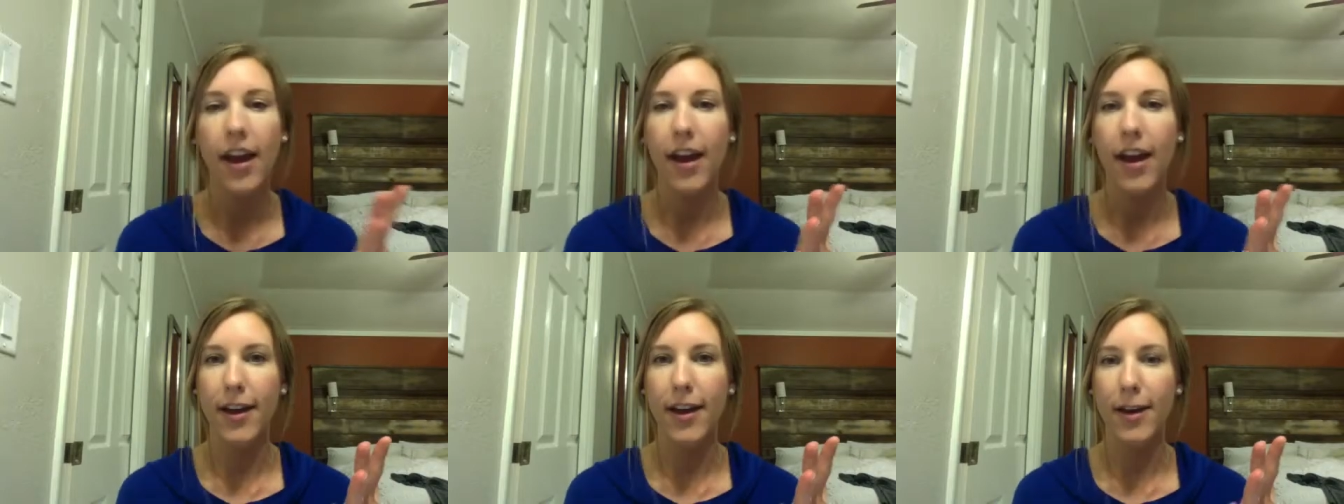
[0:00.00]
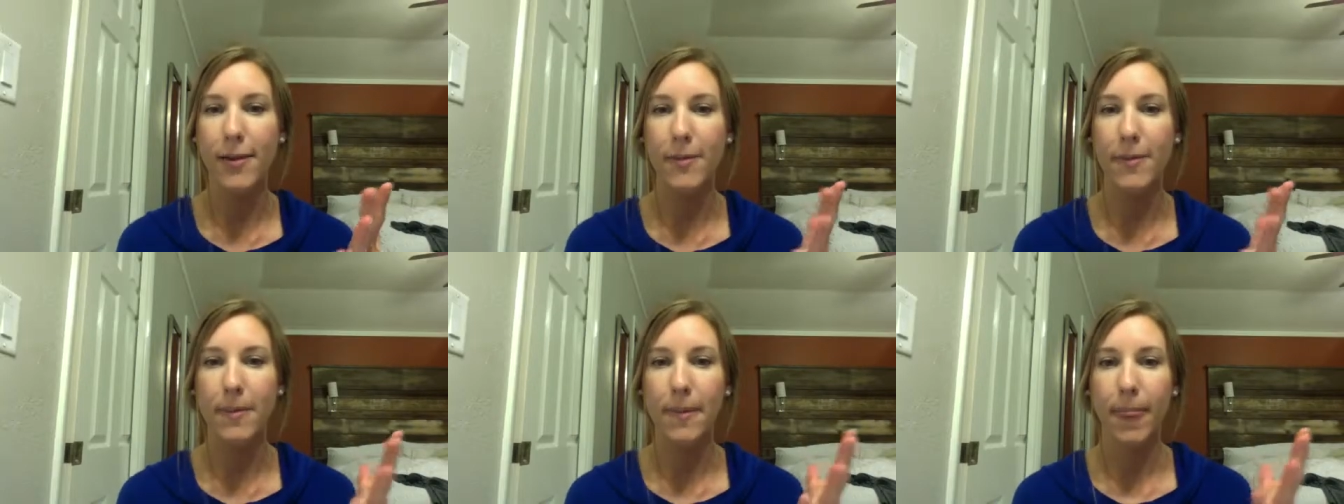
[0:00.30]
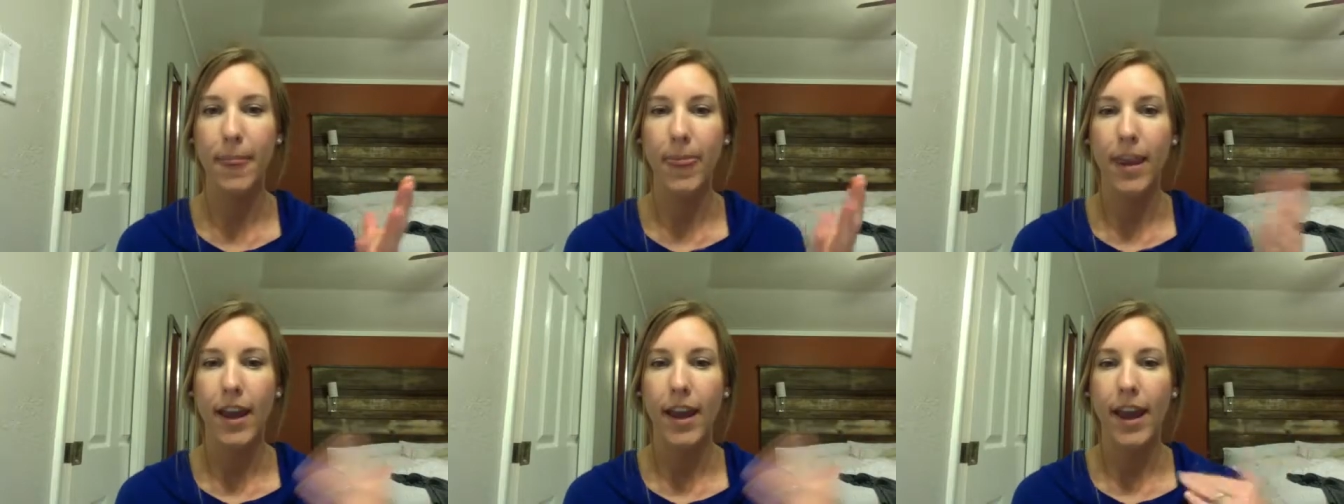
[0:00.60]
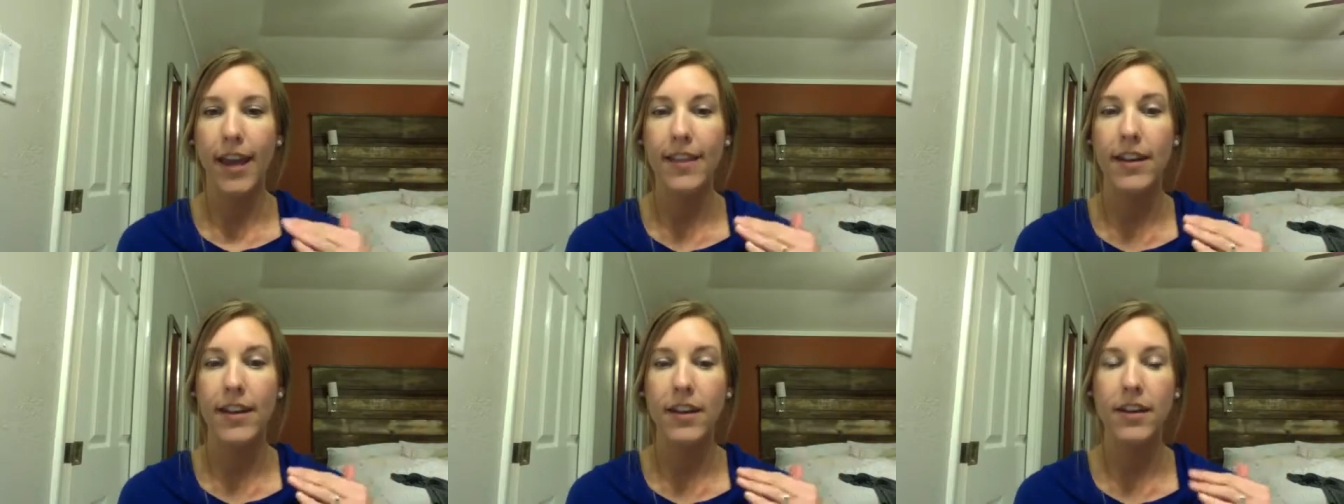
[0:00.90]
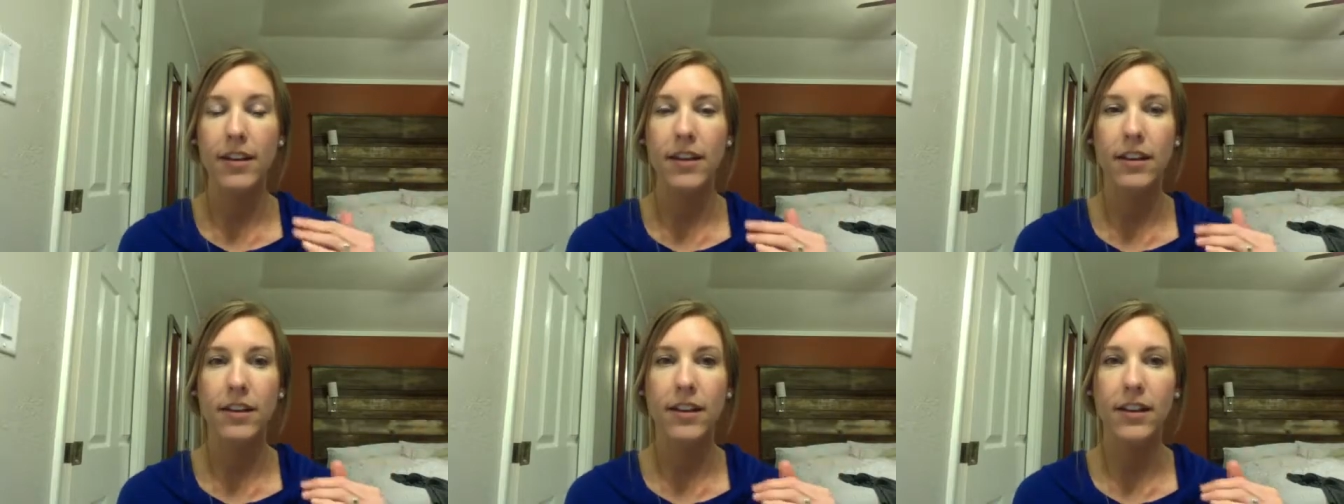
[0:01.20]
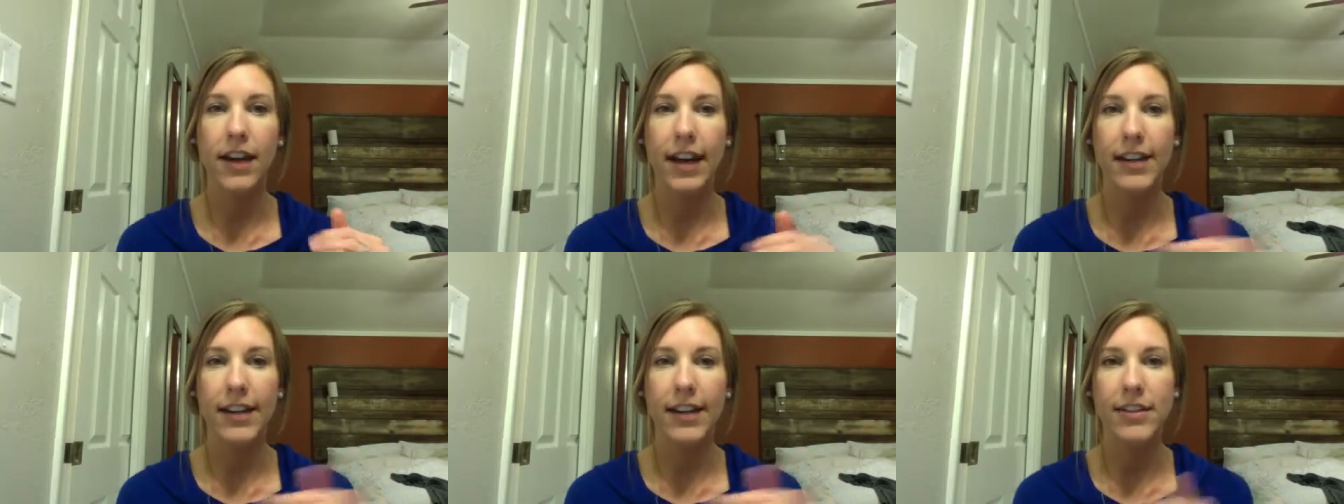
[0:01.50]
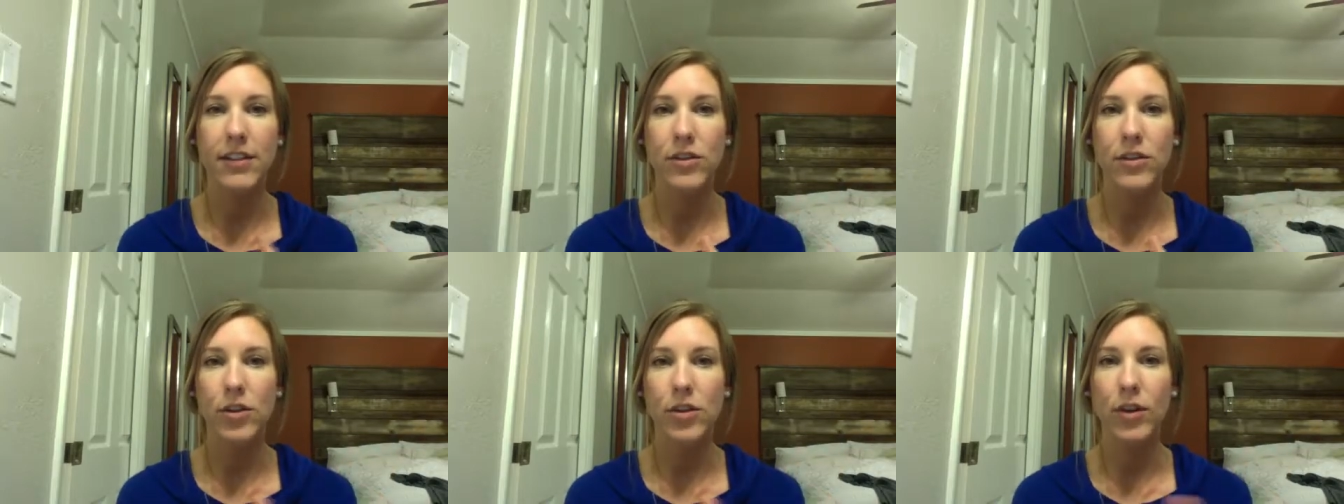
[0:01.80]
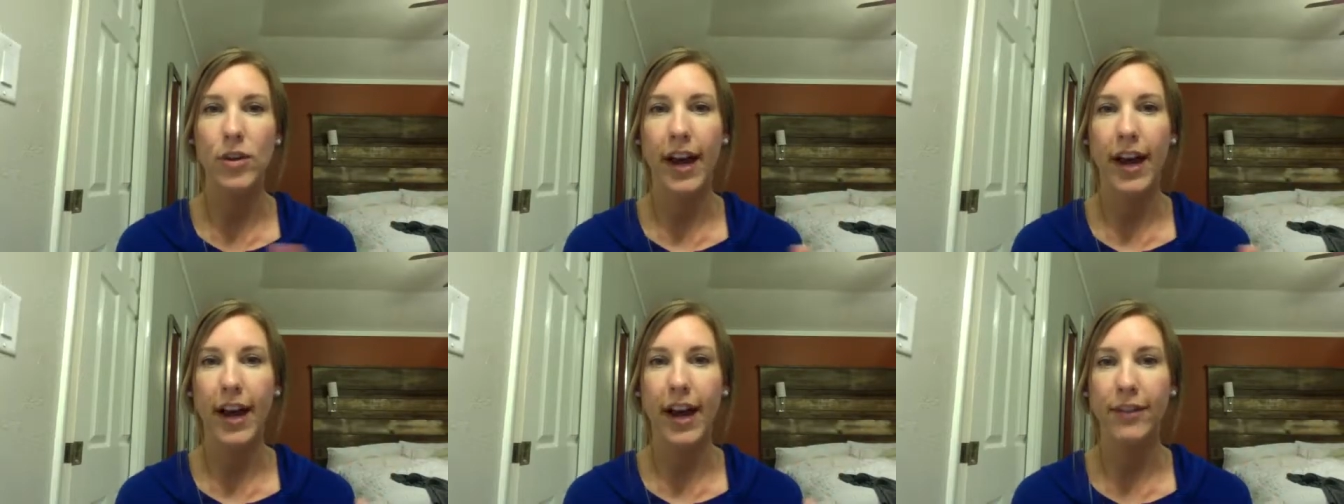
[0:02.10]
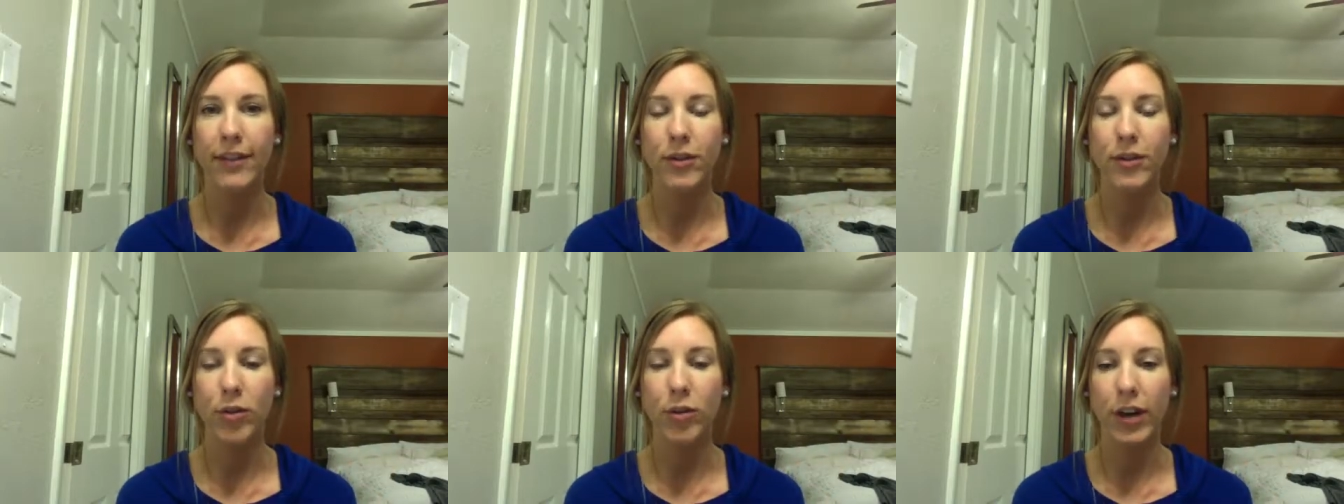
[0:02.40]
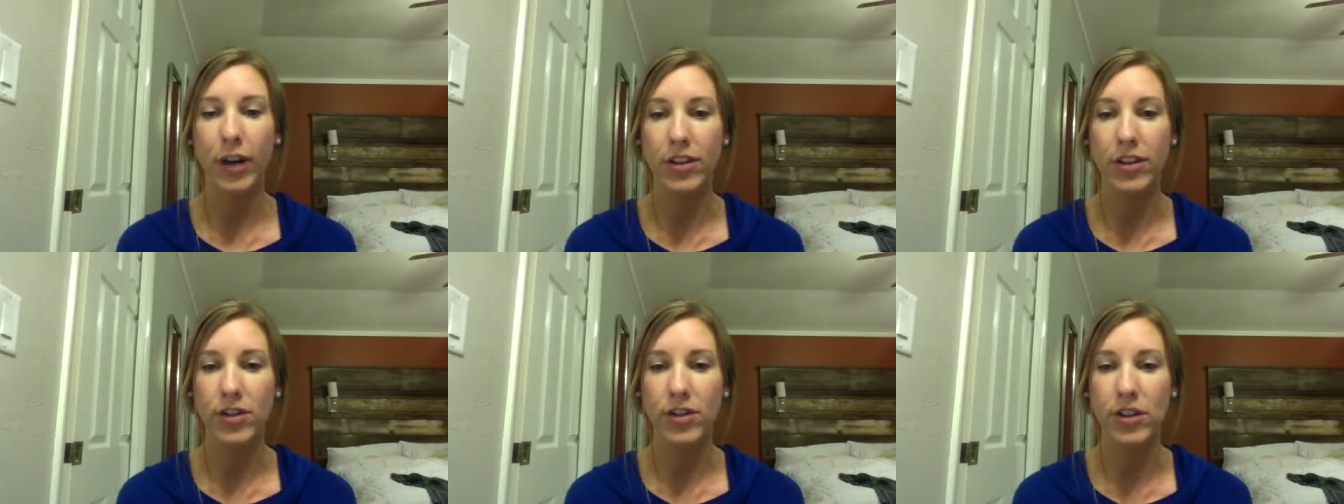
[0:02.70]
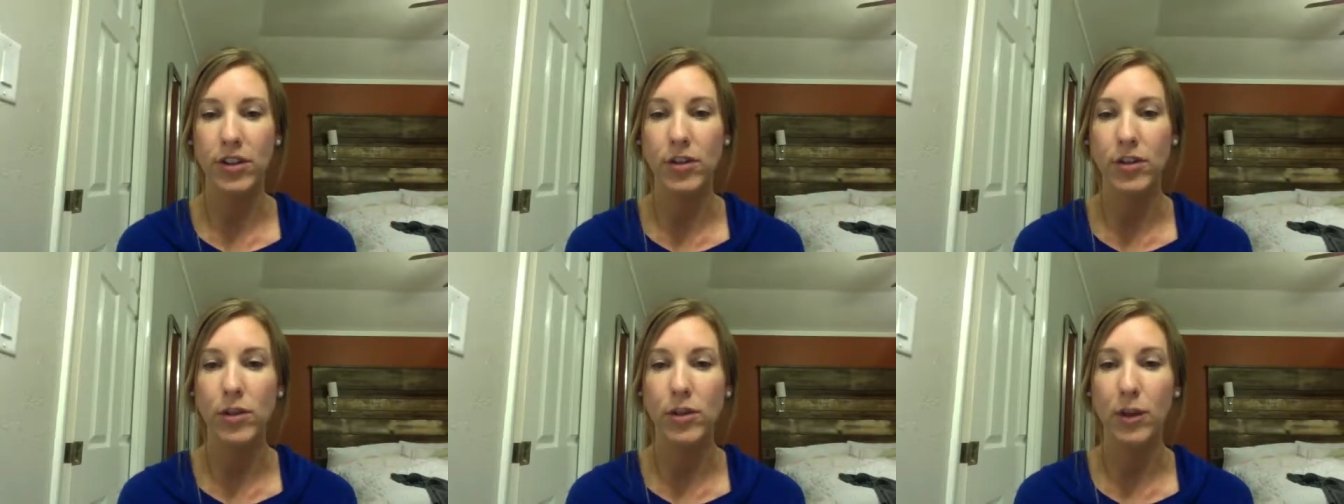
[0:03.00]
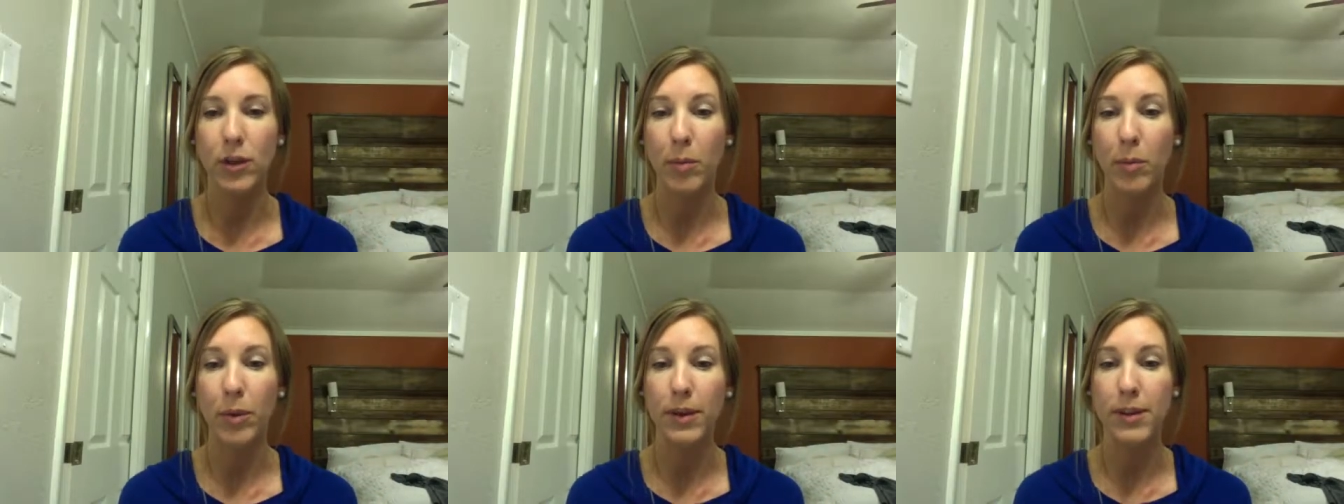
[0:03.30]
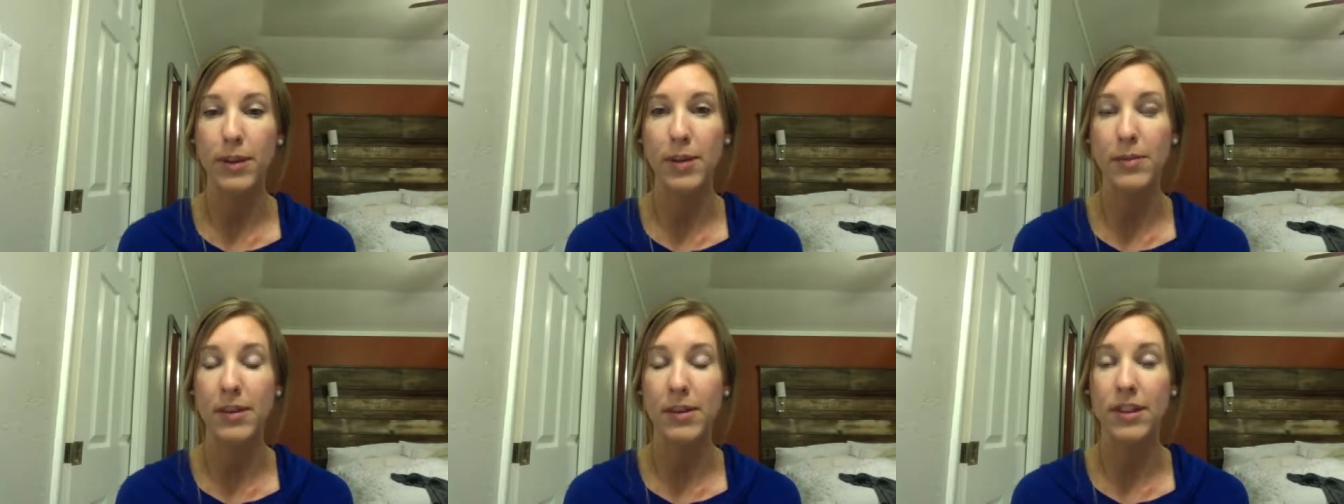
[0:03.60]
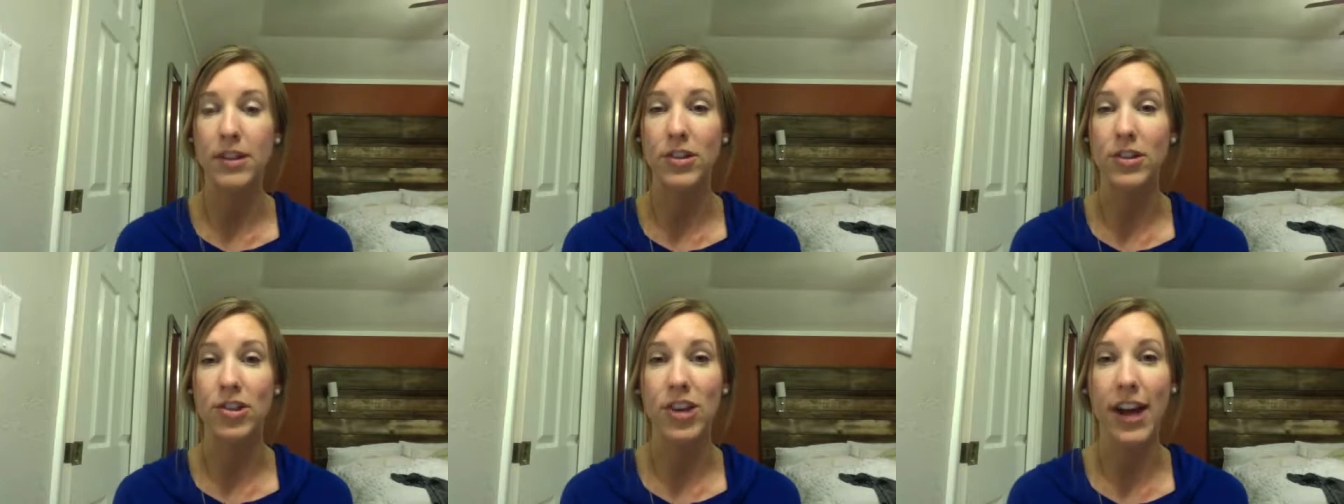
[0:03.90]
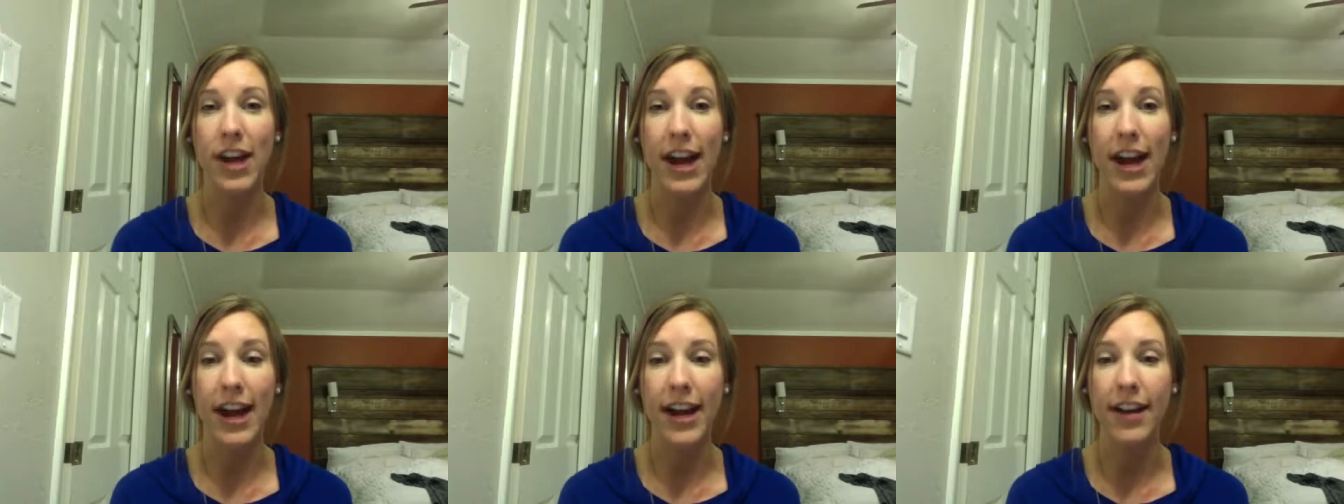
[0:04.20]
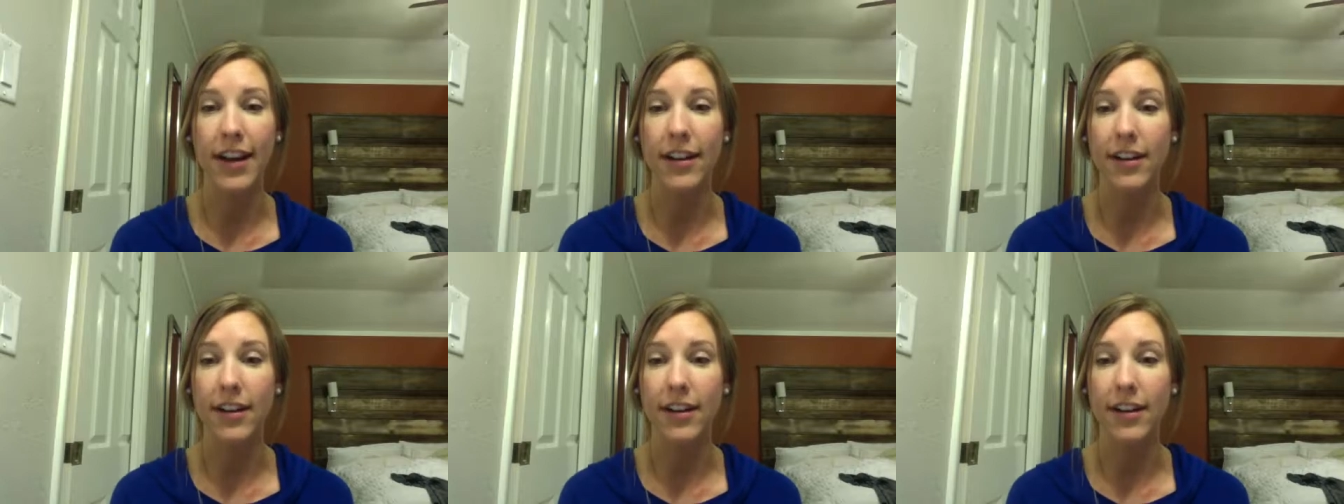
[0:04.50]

And then, guys, as you have questions, you can put them in the chat,